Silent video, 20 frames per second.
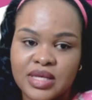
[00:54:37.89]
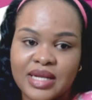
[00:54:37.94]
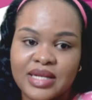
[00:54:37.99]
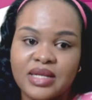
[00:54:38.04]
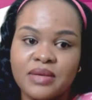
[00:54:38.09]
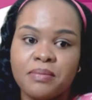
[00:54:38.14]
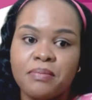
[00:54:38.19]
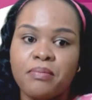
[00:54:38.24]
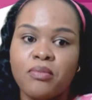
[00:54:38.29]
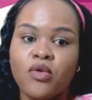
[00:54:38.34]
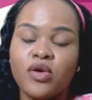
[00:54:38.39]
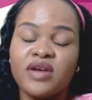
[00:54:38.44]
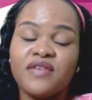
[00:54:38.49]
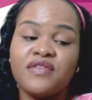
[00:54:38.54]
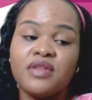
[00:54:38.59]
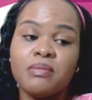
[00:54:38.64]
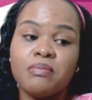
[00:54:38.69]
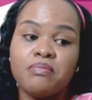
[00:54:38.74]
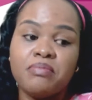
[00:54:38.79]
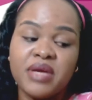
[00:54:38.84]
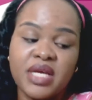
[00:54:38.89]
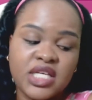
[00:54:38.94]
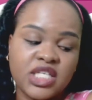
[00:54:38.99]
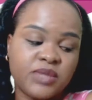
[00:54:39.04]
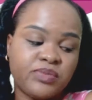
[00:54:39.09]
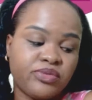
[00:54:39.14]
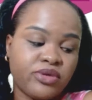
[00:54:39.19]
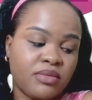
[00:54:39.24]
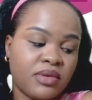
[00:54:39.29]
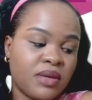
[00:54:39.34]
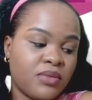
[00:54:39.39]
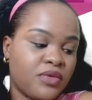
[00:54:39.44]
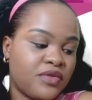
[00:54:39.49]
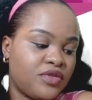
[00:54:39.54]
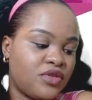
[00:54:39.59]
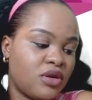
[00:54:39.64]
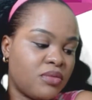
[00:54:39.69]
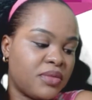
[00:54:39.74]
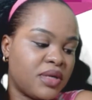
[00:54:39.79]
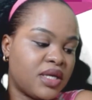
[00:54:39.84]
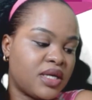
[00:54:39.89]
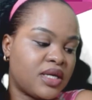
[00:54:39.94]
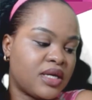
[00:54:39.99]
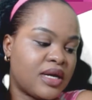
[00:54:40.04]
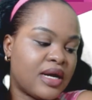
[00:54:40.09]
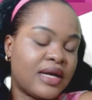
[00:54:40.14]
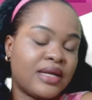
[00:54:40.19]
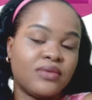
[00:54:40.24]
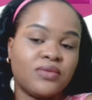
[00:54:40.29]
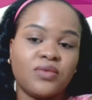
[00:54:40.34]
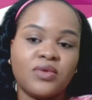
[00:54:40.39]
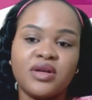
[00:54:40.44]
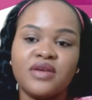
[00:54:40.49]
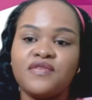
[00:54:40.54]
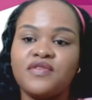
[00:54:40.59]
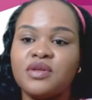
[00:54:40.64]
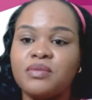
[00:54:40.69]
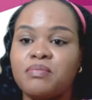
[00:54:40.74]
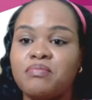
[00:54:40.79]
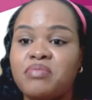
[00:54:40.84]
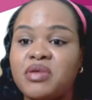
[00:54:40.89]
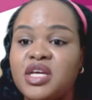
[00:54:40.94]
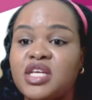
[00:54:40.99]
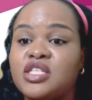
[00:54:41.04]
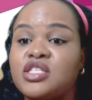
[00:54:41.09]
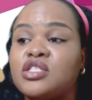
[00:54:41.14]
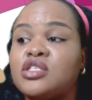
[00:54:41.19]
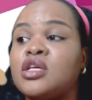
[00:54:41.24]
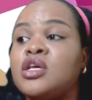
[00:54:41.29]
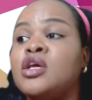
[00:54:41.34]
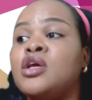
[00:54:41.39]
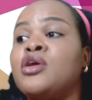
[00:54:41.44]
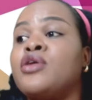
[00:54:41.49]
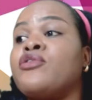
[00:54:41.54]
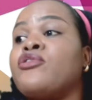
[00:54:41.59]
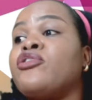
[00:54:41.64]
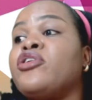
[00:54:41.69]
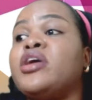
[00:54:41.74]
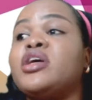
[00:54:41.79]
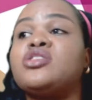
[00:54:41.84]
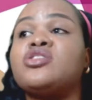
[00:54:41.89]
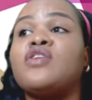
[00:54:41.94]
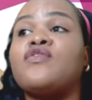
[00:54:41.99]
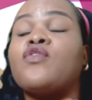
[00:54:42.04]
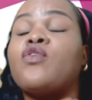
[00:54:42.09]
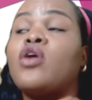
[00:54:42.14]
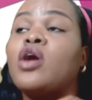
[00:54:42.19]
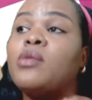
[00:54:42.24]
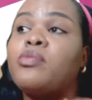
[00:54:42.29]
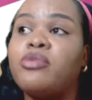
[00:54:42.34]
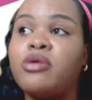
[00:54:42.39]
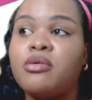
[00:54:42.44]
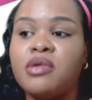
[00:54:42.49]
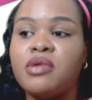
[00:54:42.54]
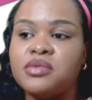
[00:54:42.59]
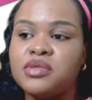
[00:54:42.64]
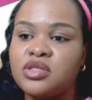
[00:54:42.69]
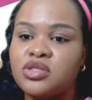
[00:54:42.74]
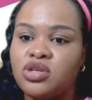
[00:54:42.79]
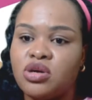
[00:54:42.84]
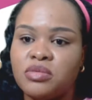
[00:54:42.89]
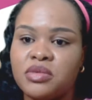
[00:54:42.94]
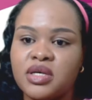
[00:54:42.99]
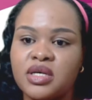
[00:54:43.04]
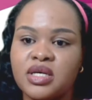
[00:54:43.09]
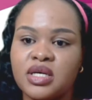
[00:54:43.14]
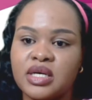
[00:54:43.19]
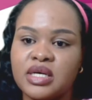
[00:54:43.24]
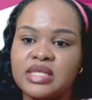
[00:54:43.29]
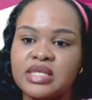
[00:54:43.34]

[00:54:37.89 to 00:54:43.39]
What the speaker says: And one of the biggest problem with Dominica, and one of the biggest creators of all problems in Dominica,